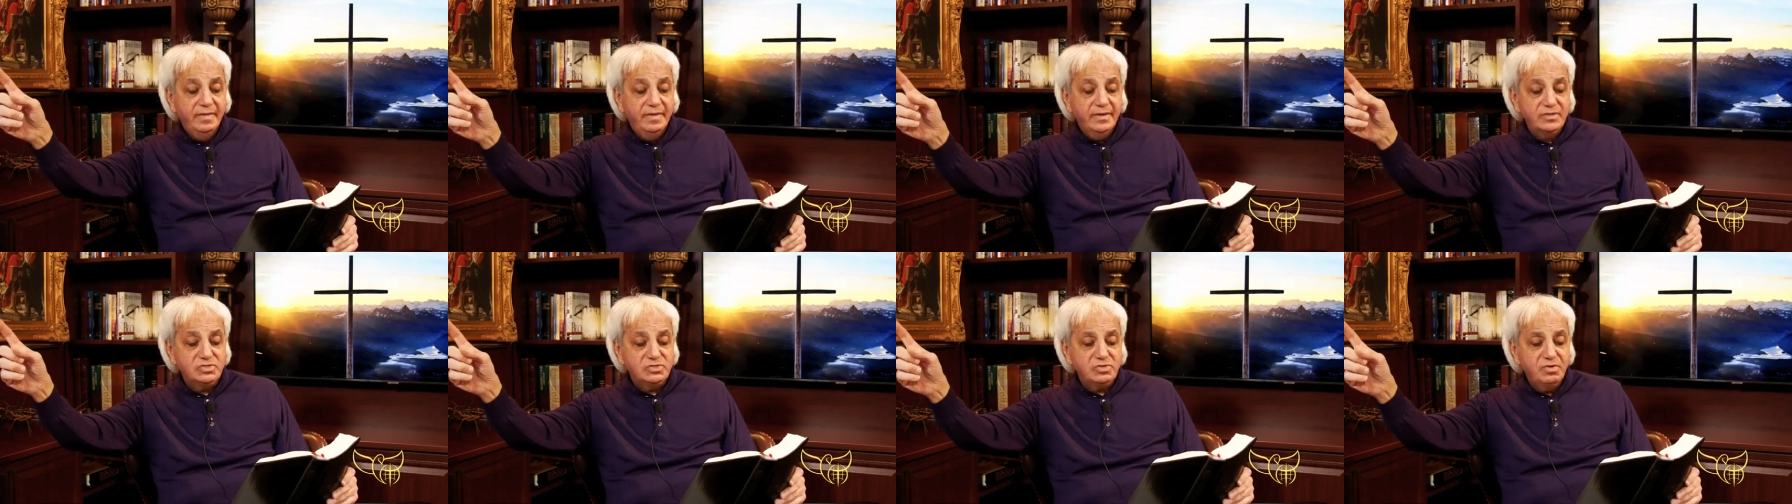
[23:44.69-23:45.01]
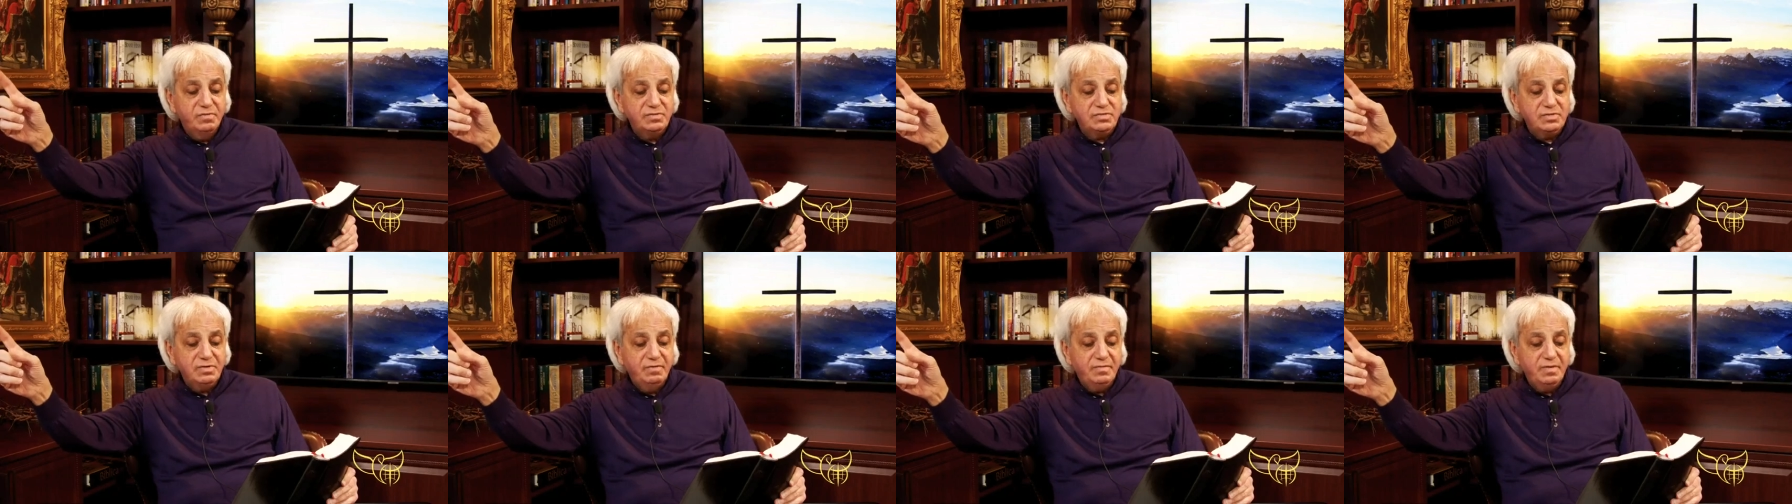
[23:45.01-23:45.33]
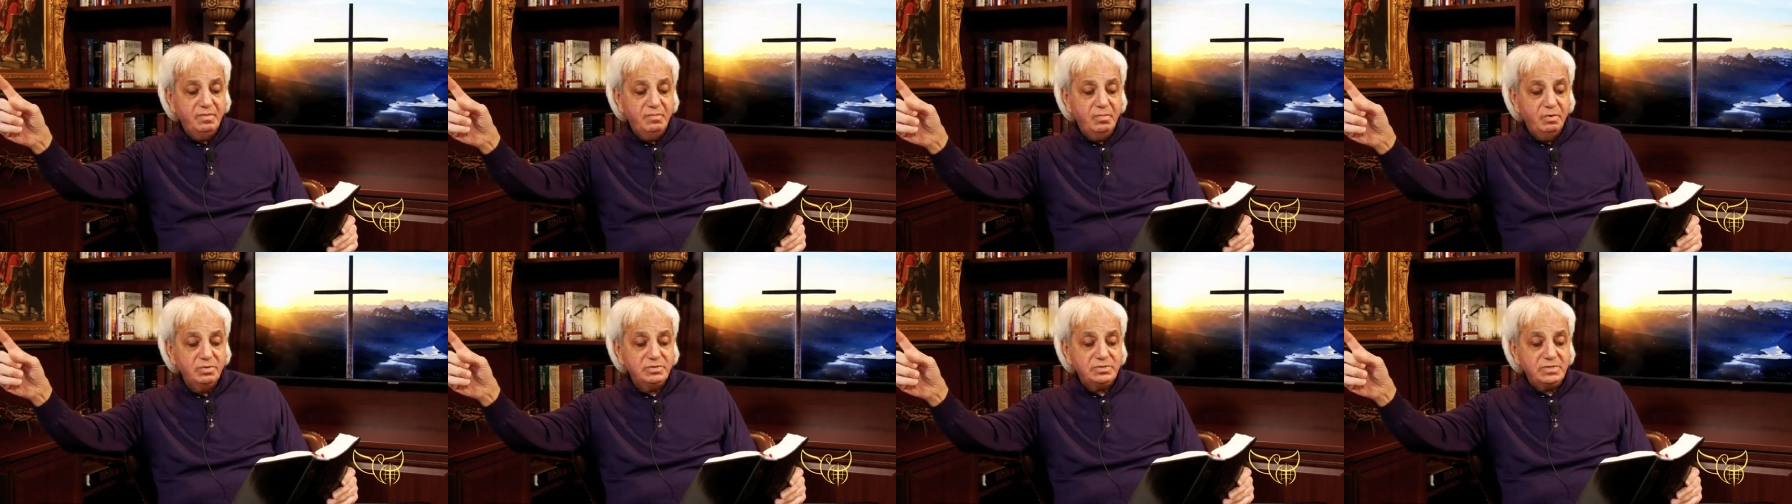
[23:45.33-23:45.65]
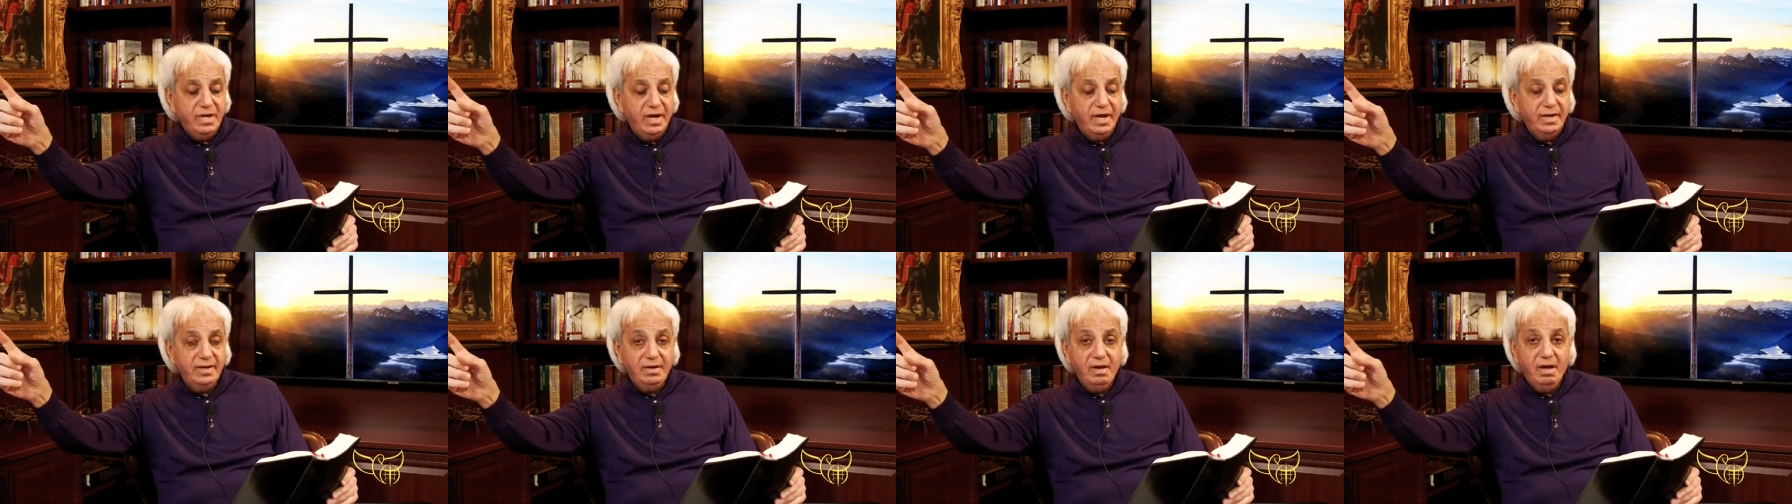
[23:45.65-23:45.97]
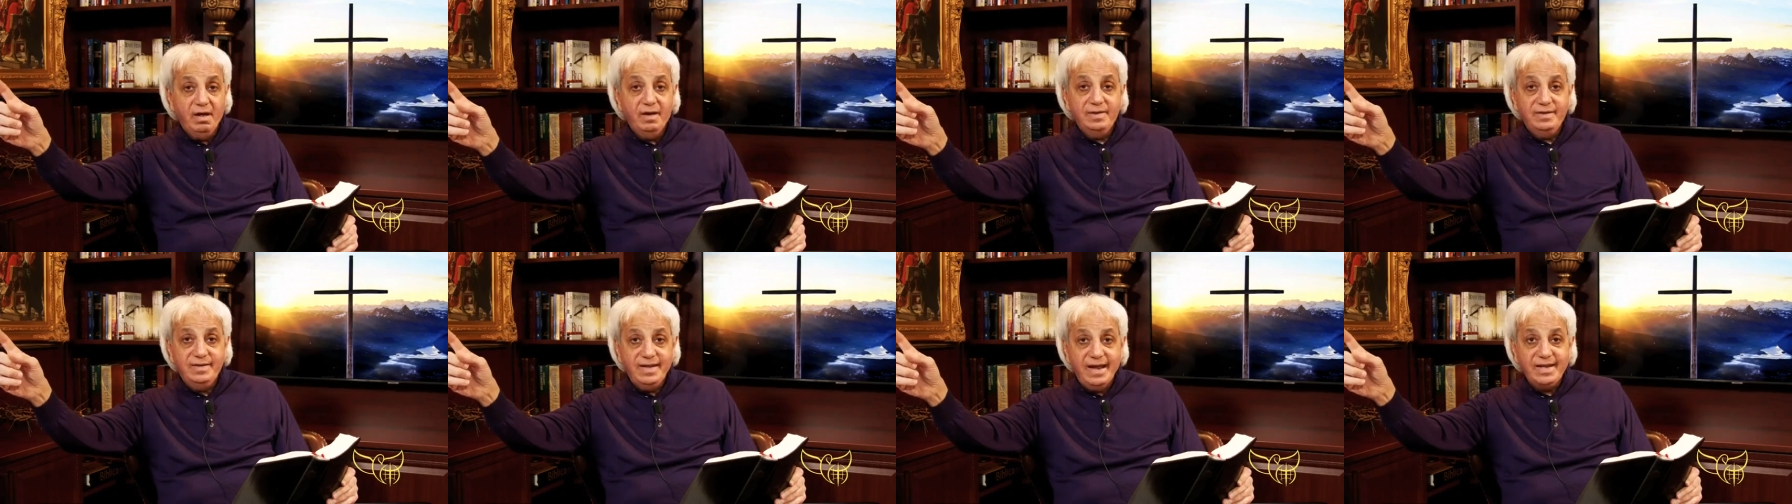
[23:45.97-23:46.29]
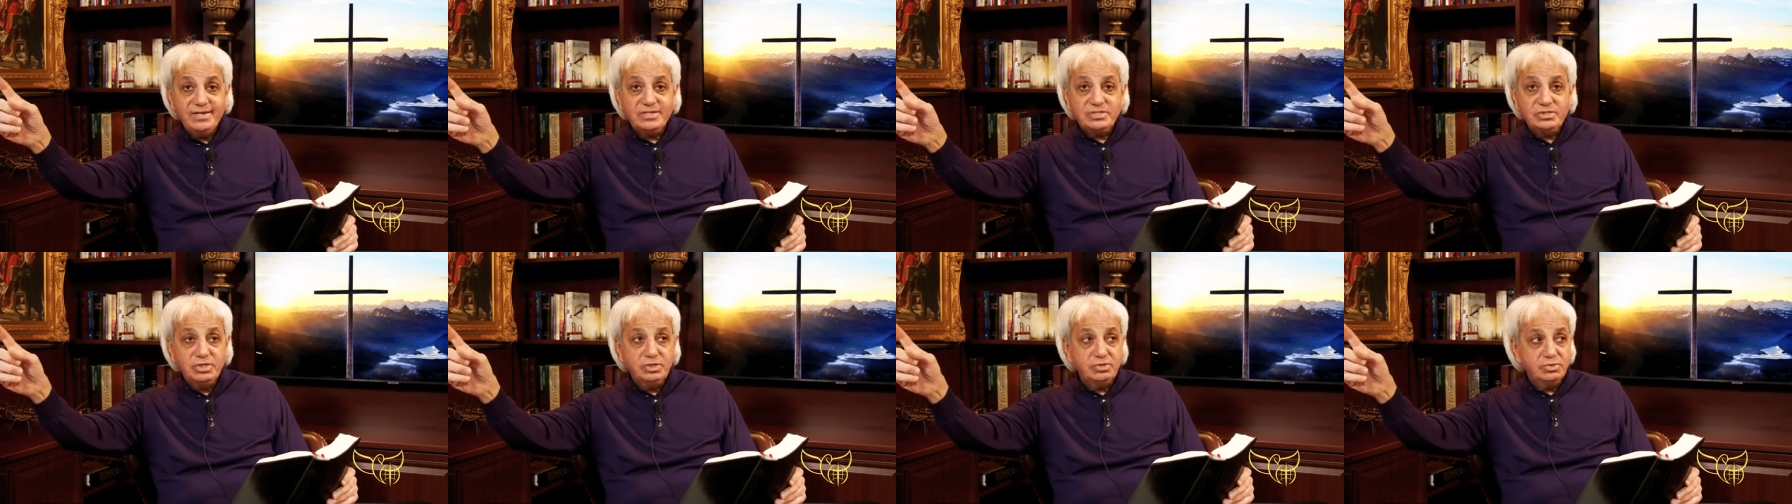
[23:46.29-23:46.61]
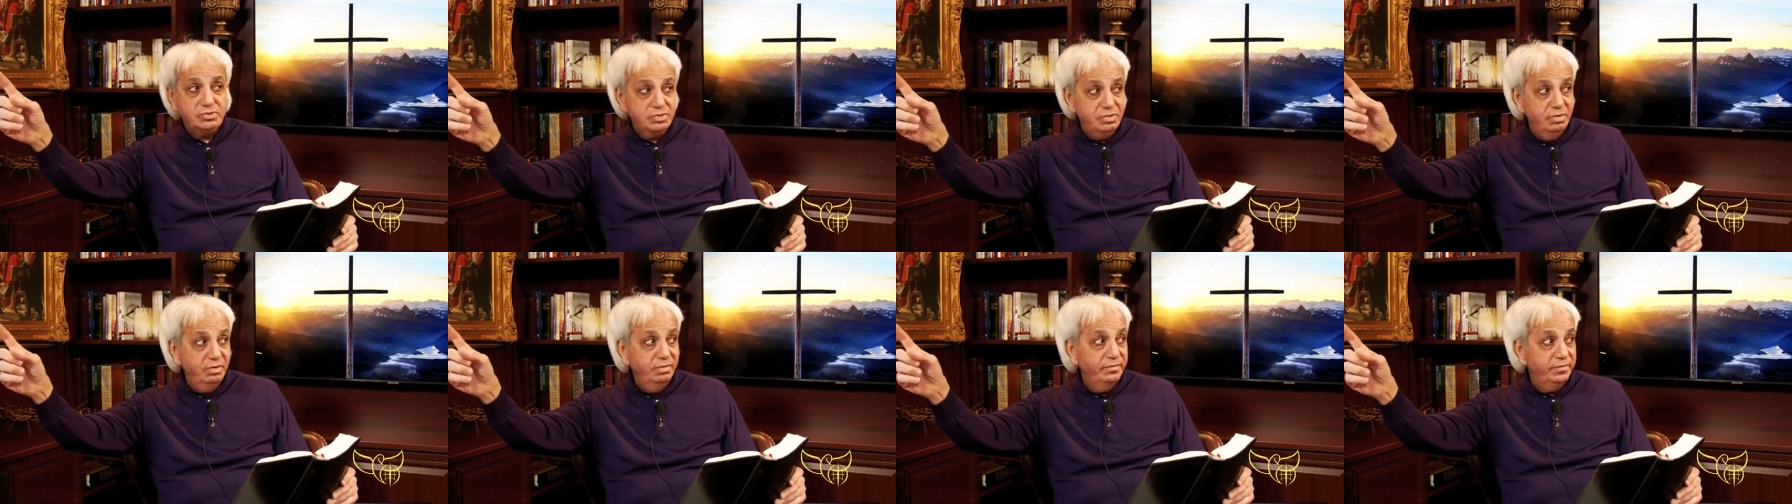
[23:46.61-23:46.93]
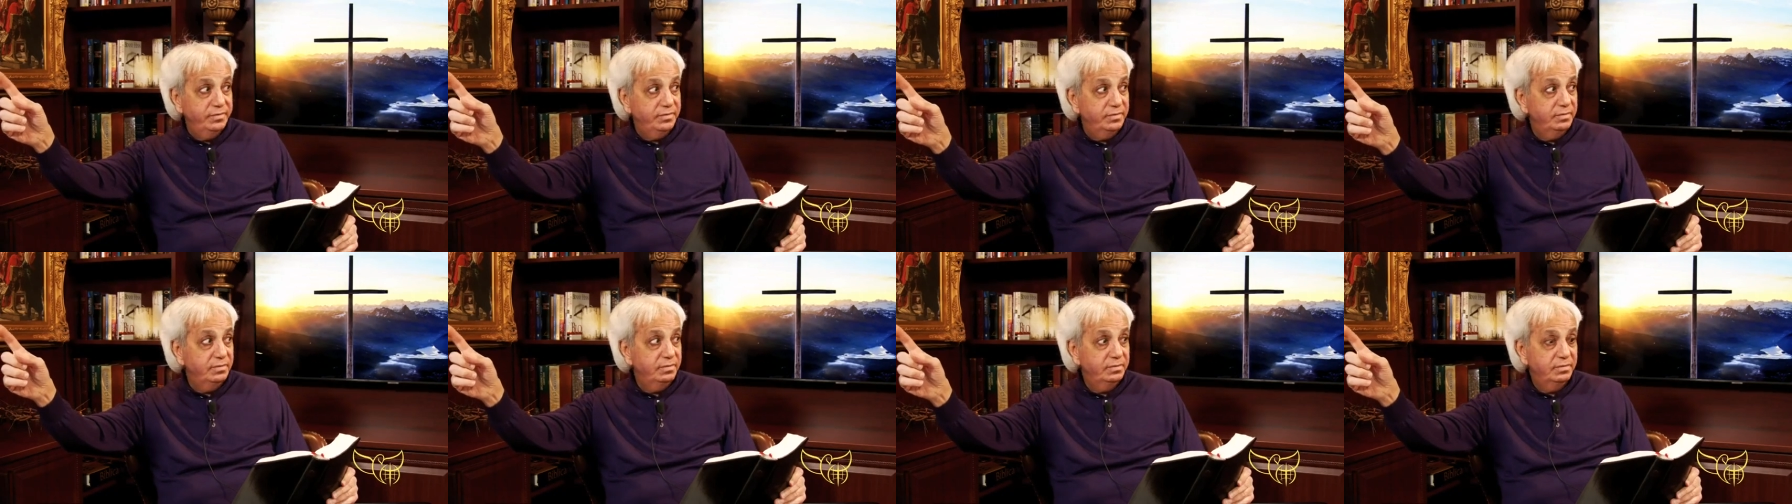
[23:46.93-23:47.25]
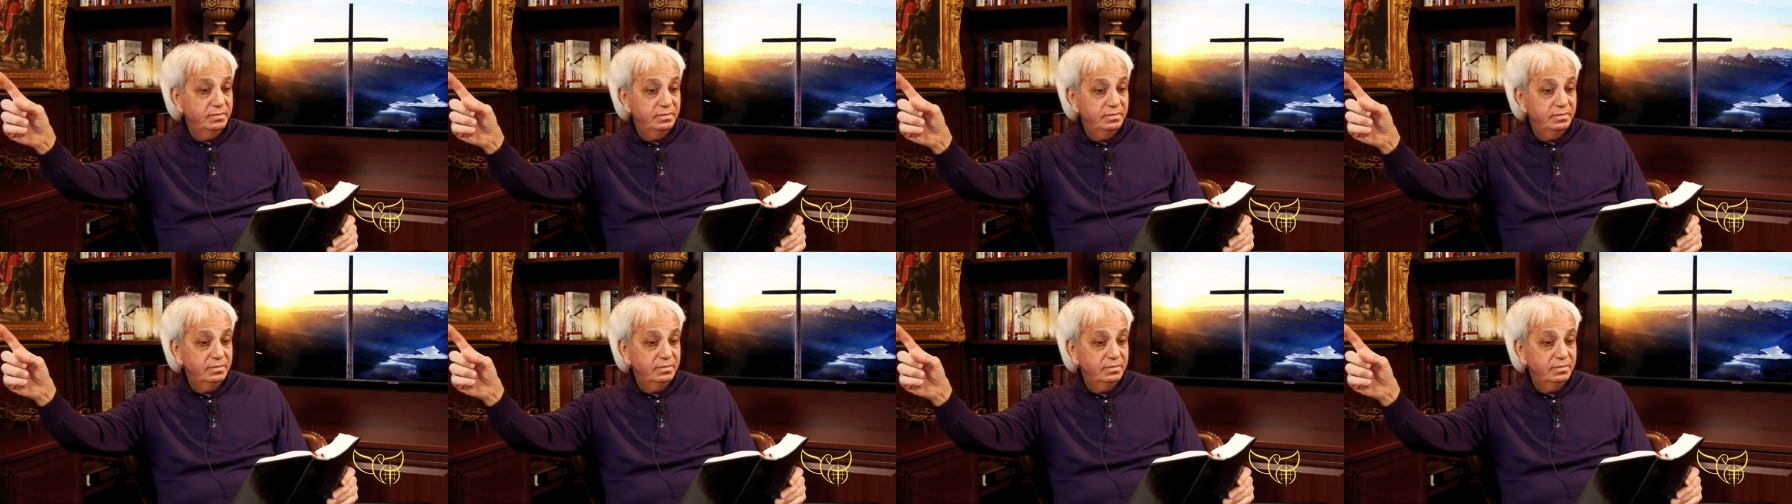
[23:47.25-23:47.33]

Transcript: the servants of the Most High God. That's the truth,